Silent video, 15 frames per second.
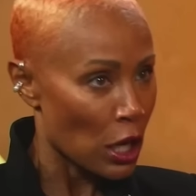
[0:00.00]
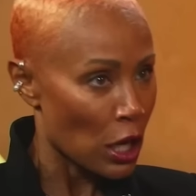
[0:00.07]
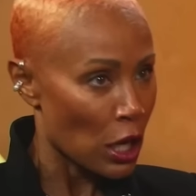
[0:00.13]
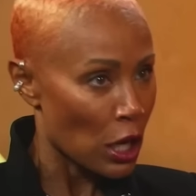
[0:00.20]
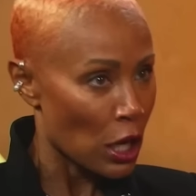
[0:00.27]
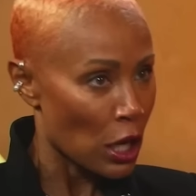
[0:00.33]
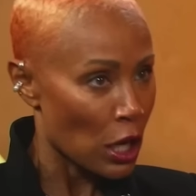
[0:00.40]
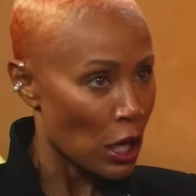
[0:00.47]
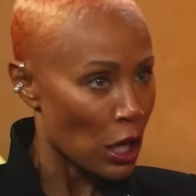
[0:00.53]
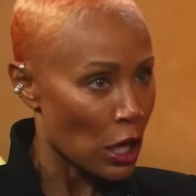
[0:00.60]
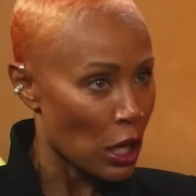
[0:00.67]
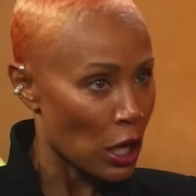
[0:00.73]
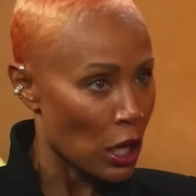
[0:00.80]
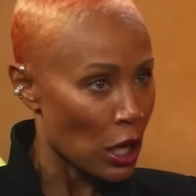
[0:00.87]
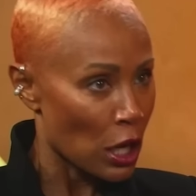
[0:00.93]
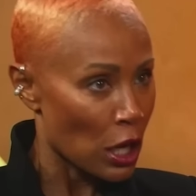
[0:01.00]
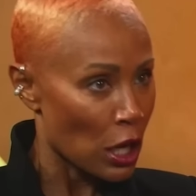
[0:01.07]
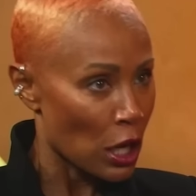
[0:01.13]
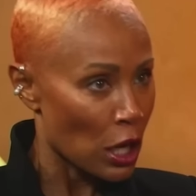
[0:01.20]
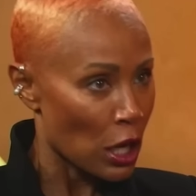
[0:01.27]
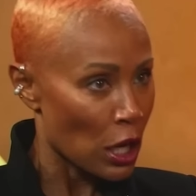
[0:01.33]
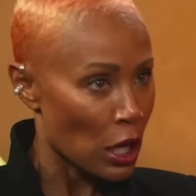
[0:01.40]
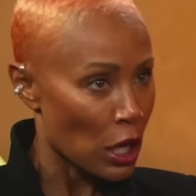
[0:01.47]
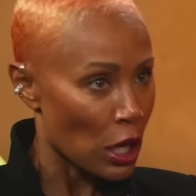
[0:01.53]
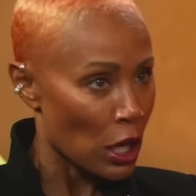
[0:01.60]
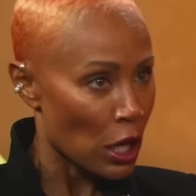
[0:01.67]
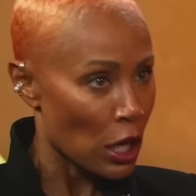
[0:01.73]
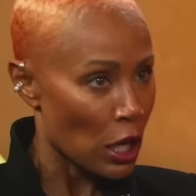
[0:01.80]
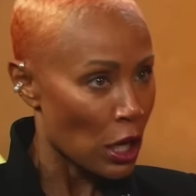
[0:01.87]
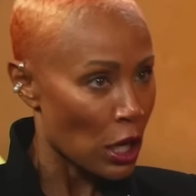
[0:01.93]

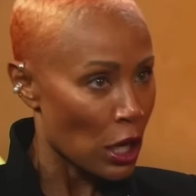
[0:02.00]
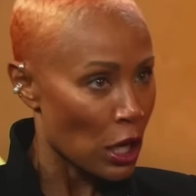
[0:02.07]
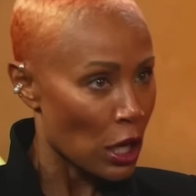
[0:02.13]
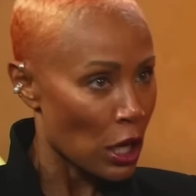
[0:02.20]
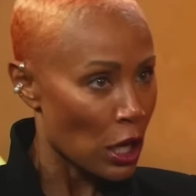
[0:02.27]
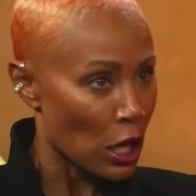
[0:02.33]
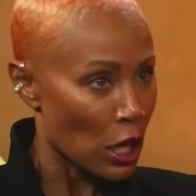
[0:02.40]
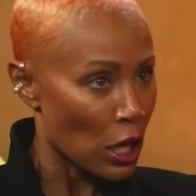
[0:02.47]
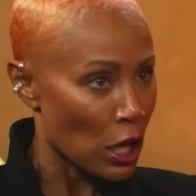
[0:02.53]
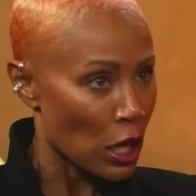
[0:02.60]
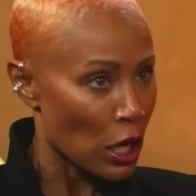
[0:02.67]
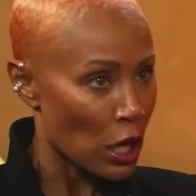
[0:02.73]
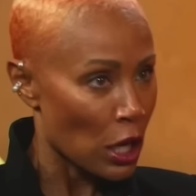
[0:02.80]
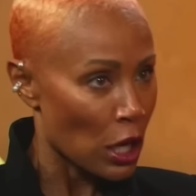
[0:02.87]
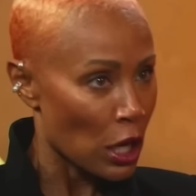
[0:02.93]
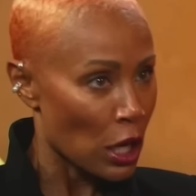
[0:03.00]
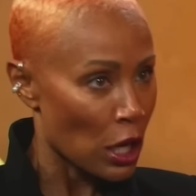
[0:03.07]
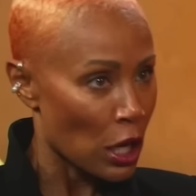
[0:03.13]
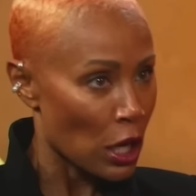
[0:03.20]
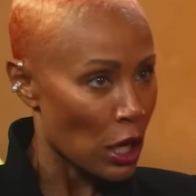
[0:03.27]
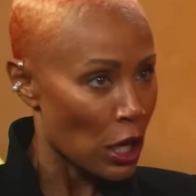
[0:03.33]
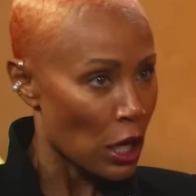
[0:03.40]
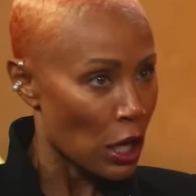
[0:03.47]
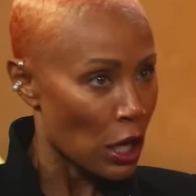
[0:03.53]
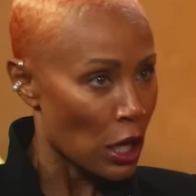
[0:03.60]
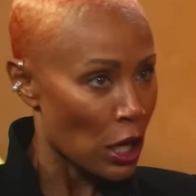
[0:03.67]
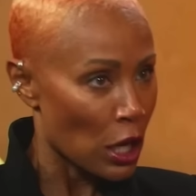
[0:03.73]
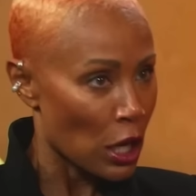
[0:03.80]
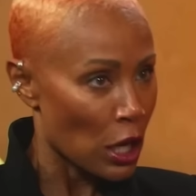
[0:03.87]
(silent)